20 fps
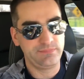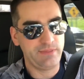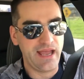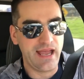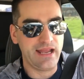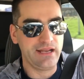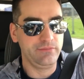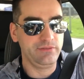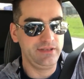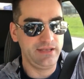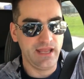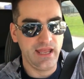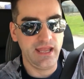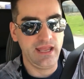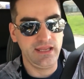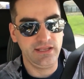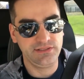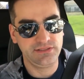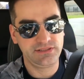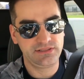bad of a
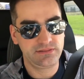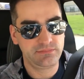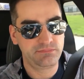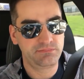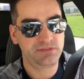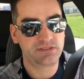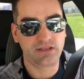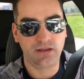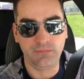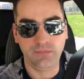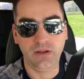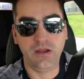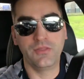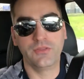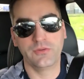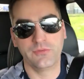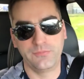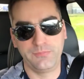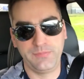day as some other